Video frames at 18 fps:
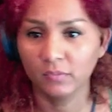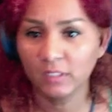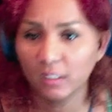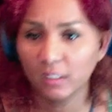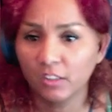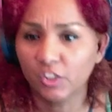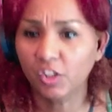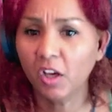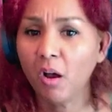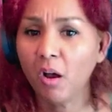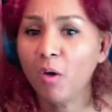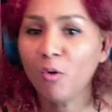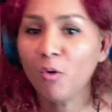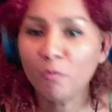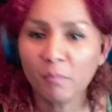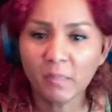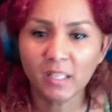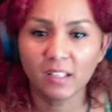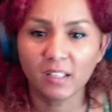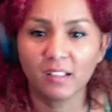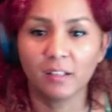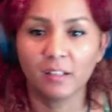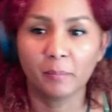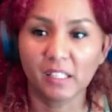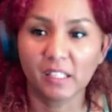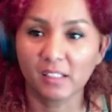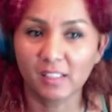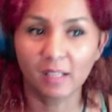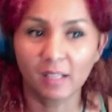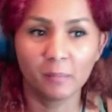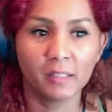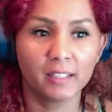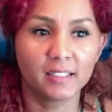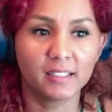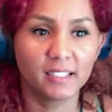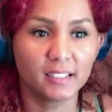Show me. And because I'm
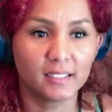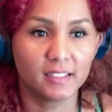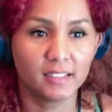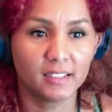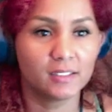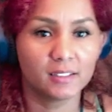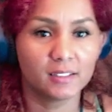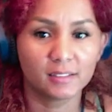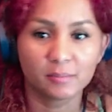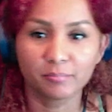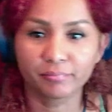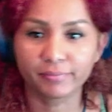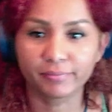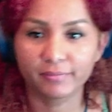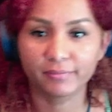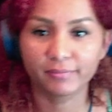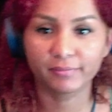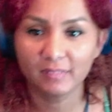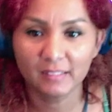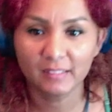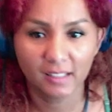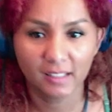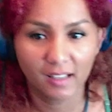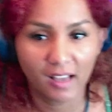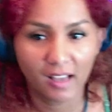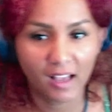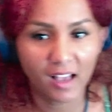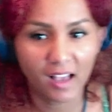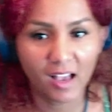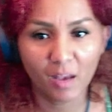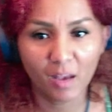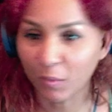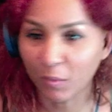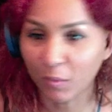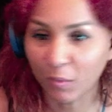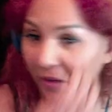Latina, you know,
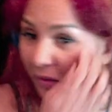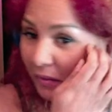everywhere.